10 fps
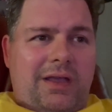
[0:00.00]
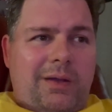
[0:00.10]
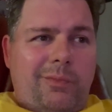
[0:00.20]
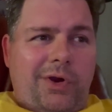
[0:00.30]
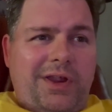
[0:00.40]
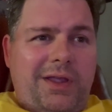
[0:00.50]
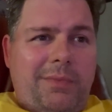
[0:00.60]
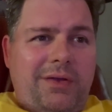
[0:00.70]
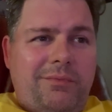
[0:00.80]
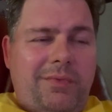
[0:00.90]
working
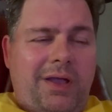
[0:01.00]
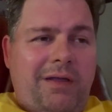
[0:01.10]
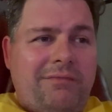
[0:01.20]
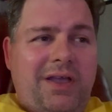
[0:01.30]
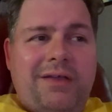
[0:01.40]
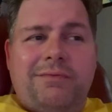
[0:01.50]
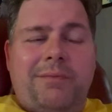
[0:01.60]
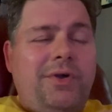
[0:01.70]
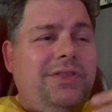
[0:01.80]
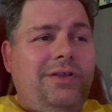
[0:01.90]

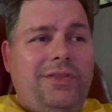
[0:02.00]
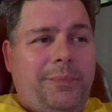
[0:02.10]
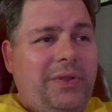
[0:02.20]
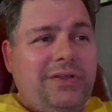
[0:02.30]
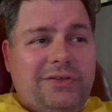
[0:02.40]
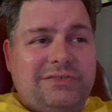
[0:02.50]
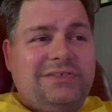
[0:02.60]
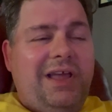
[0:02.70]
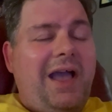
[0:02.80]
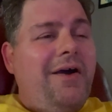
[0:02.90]
I'm on all the pills
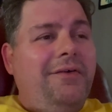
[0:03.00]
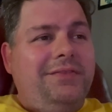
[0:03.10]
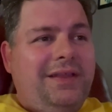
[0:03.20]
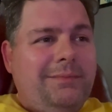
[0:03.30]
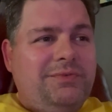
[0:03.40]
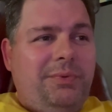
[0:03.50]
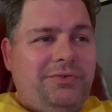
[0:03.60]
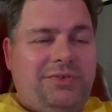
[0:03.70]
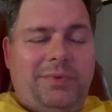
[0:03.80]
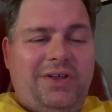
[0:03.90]
now that I'm
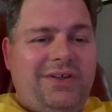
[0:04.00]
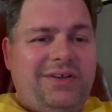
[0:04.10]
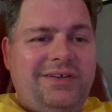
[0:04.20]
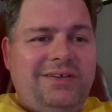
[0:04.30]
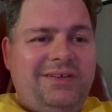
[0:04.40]
supposed to be on.